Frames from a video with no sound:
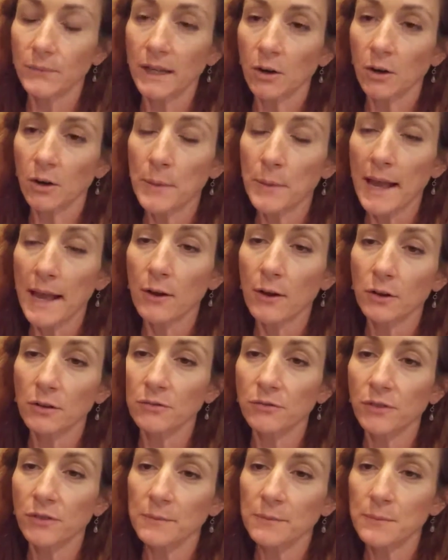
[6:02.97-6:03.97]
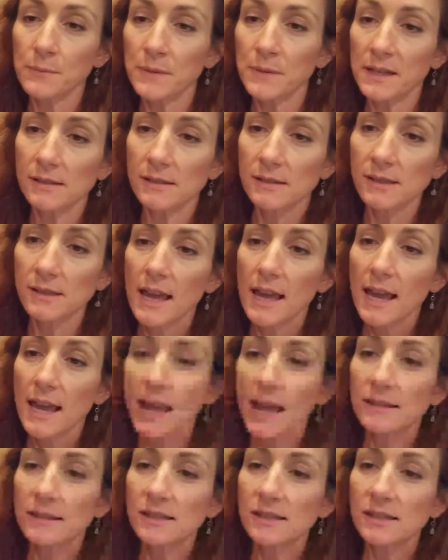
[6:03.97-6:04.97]
powder vitamins,
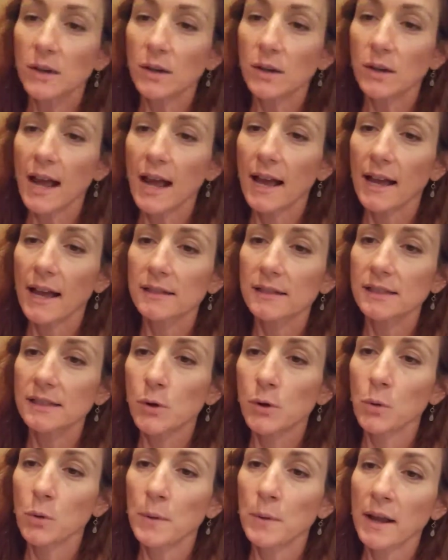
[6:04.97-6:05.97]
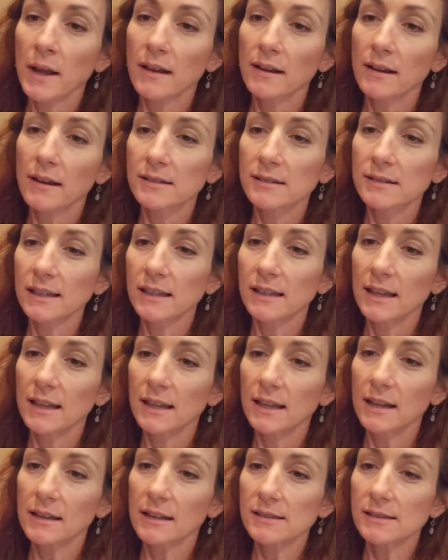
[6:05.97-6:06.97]
and so it has probiotics in it,
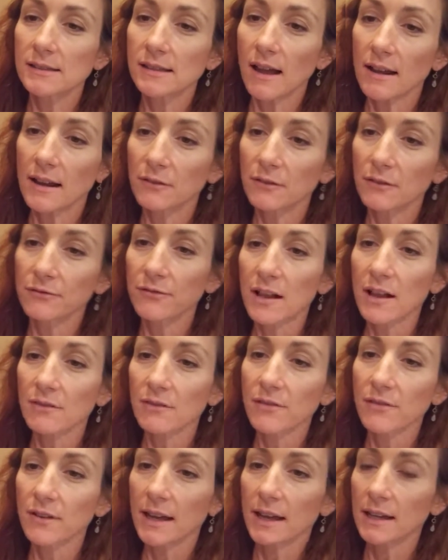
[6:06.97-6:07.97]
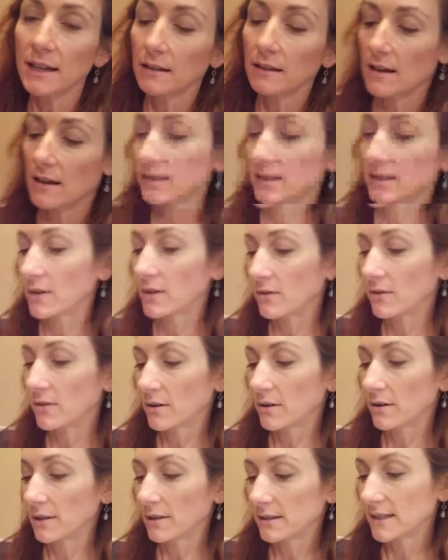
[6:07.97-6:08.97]
and it's got alfalfa and lots of other,
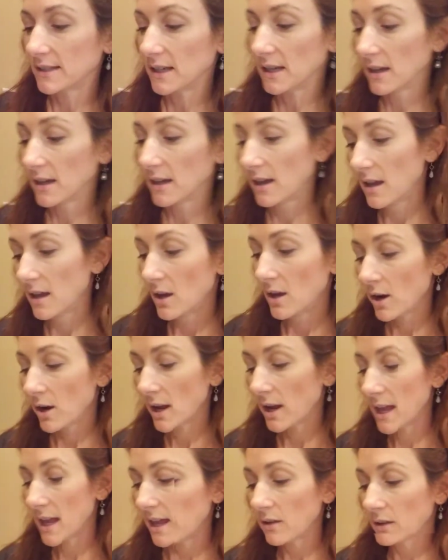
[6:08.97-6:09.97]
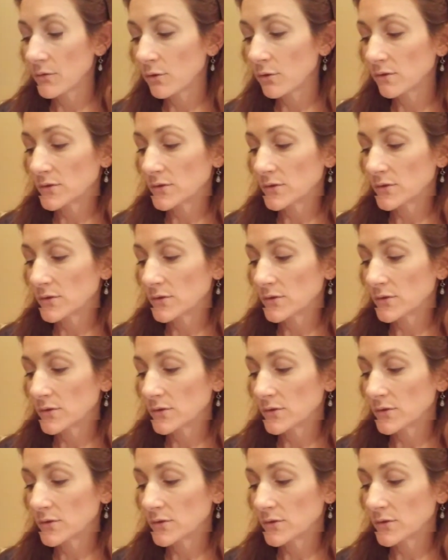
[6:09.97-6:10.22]
let's see, organic fruits and